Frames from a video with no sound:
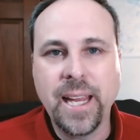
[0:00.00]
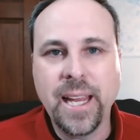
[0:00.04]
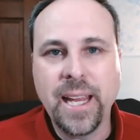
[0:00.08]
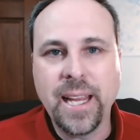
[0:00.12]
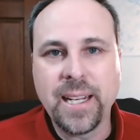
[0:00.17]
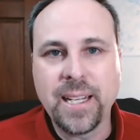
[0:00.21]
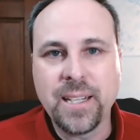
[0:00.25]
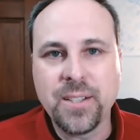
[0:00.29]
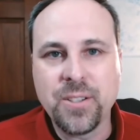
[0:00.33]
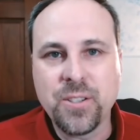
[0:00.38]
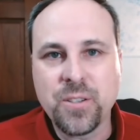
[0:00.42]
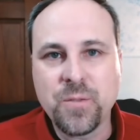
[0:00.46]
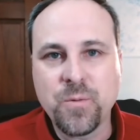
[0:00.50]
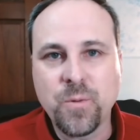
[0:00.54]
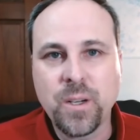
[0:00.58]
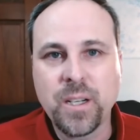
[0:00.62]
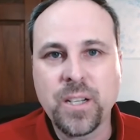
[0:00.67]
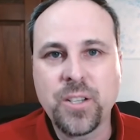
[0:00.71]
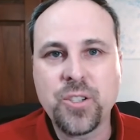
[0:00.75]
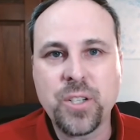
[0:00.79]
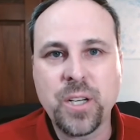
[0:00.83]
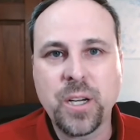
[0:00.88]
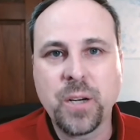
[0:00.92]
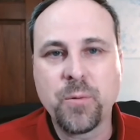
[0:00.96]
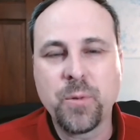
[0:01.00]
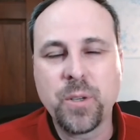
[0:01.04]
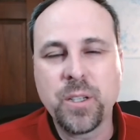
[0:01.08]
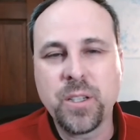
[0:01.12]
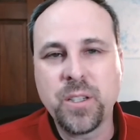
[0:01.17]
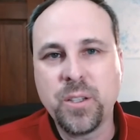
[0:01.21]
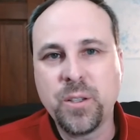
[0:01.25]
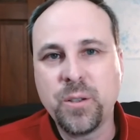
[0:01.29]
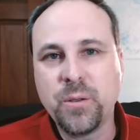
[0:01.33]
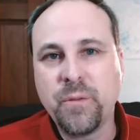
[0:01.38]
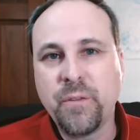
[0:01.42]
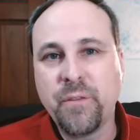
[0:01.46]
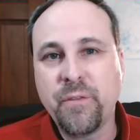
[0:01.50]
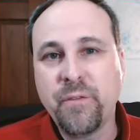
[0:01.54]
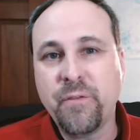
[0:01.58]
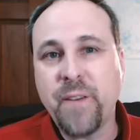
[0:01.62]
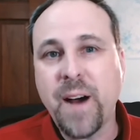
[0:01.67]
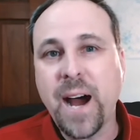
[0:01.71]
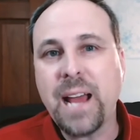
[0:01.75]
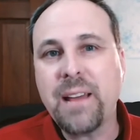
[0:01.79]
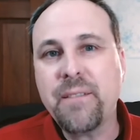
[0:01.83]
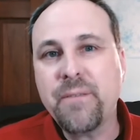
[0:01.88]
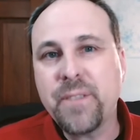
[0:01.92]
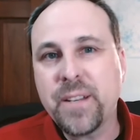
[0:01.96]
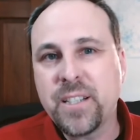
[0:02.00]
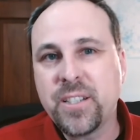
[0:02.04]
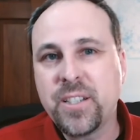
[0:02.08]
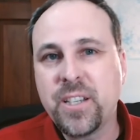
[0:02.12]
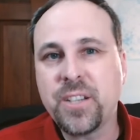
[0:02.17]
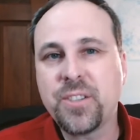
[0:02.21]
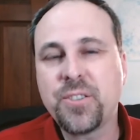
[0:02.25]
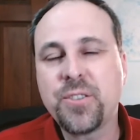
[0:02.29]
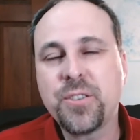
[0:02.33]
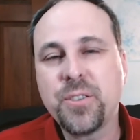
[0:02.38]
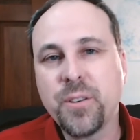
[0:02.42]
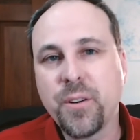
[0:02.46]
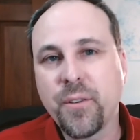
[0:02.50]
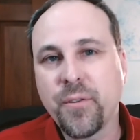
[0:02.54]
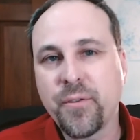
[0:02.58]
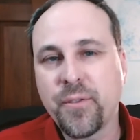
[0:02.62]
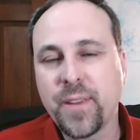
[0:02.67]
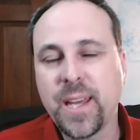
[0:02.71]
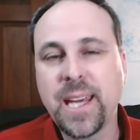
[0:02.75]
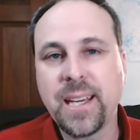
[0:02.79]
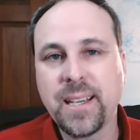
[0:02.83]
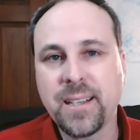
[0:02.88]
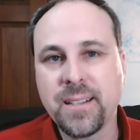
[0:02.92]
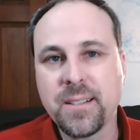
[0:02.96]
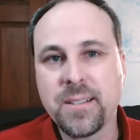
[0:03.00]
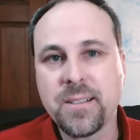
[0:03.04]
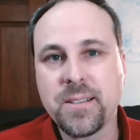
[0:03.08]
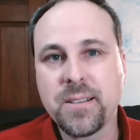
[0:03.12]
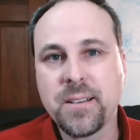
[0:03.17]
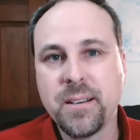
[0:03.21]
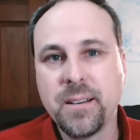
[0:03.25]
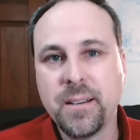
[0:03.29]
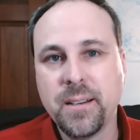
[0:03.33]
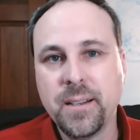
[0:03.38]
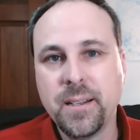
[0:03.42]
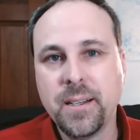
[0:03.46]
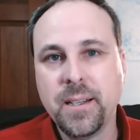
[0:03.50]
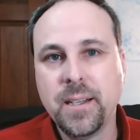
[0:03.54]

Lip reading: And I just want to share with you five additional things